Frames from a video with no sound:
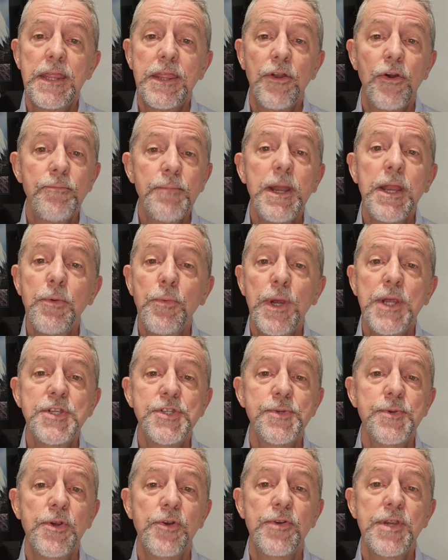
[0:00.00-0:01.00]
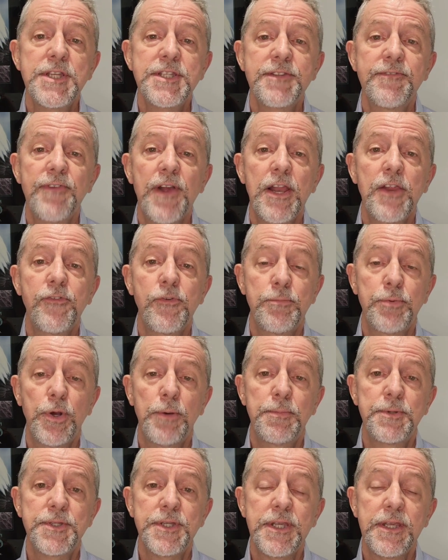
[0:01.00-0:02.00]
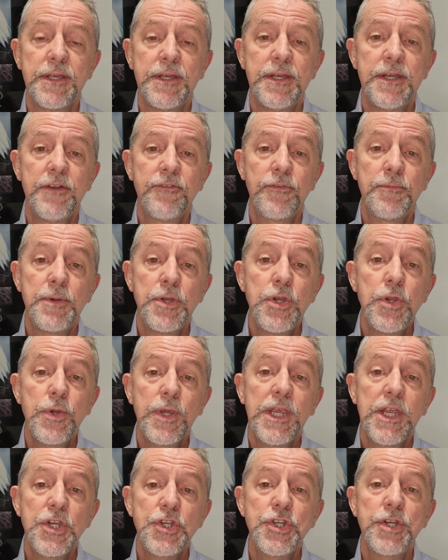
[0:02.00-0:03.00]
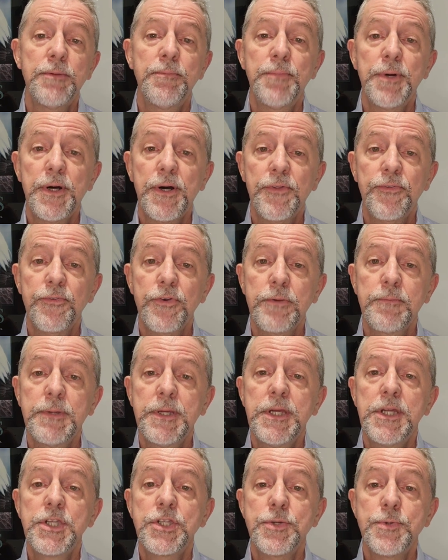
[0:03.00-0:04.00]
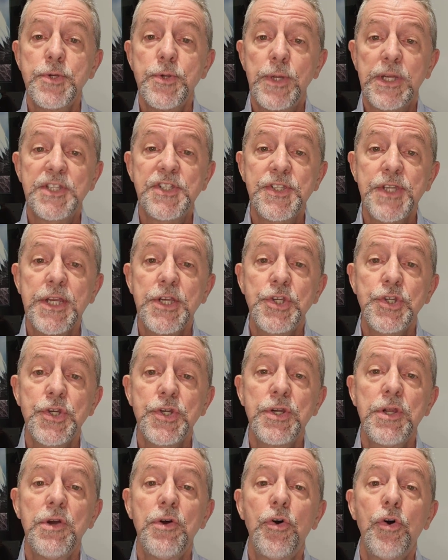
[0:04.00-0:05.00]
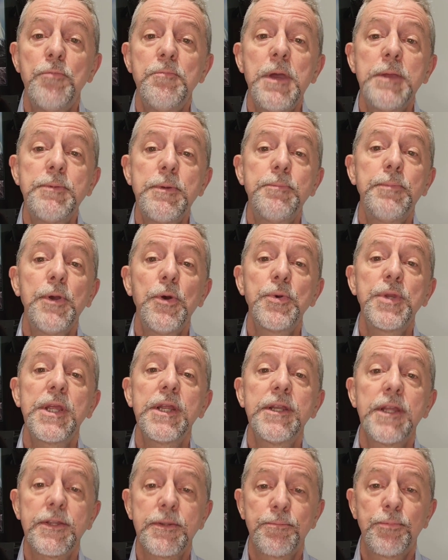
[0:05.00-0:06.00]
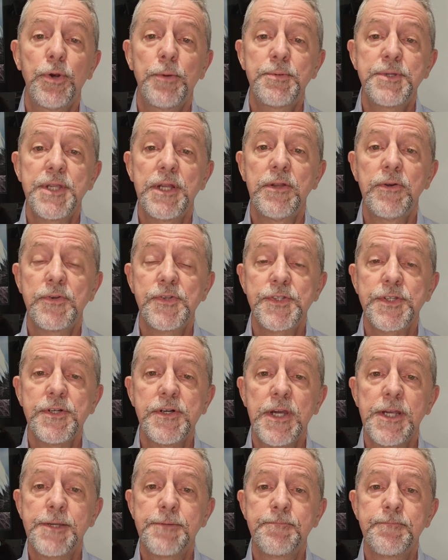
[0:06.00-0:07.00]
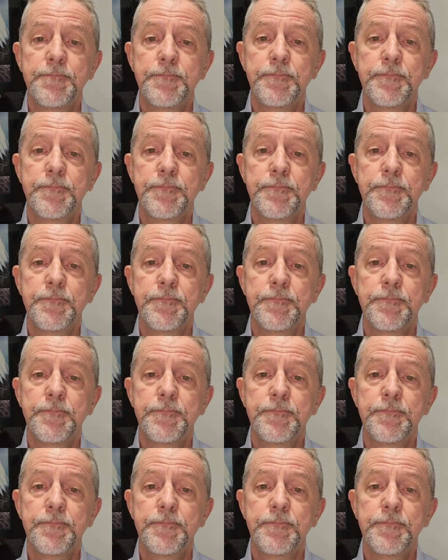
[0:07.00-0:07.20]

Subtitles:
There are many ways to increase the value of a property, from a new kitchen and bathroom to a new extension, or maybe building another property alongside.